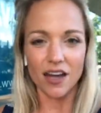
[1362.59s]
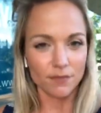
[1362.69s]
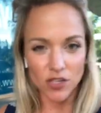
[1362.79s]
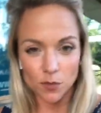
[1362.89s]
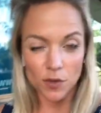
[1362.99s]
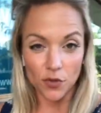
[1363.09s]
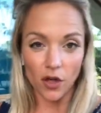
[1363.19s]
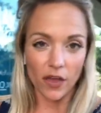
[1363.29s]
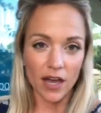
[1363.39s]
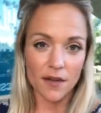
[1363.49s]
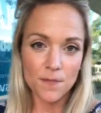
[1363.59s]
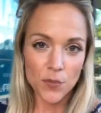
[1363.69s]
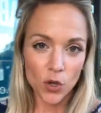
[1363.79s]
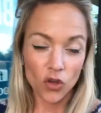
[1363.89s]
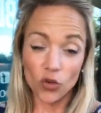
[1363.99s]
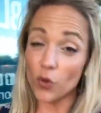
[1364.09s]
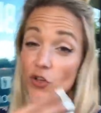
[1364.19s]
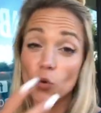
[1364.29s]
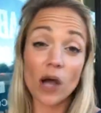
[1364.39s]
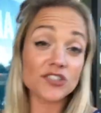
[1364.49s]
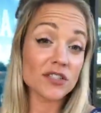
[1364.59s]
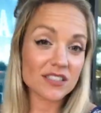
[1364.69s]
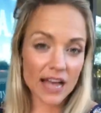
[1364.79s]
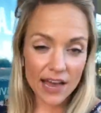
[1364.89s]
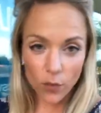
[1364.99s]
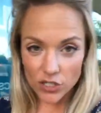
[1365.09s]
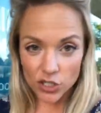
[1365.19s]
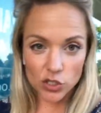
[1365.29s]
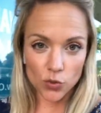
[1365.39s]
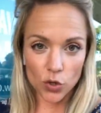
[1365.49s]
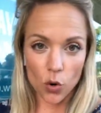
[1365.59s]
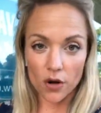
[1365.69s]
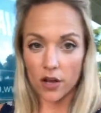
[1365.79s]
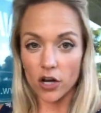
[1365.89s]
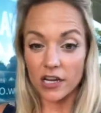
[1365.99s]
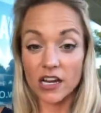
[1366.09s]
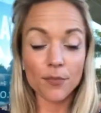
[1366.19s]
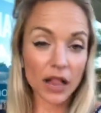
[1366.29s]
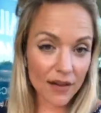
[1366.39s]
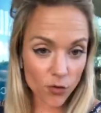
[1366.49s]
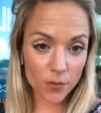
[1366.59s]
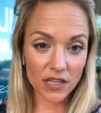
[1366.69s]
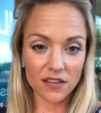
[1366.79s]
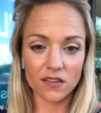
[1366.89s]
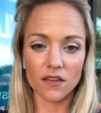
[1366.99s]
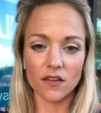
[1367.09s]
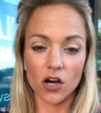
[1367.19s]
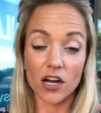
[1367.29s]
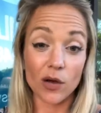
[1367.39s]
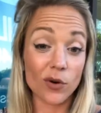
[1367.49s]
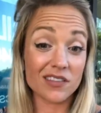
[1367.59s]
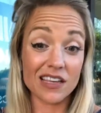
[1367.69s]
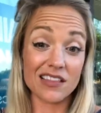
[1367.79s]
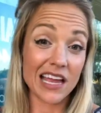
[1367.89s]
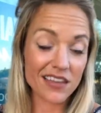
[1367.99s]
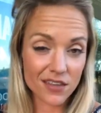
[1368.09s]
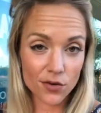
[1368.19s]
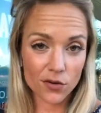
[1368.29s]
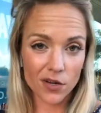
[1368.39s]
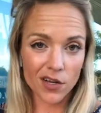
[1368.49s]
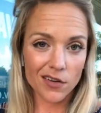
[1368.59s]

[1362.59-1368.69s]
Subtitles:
Miss me with all that. So whether you're watching this live, watching this recorded on any platform that this is on, I want to say thank you.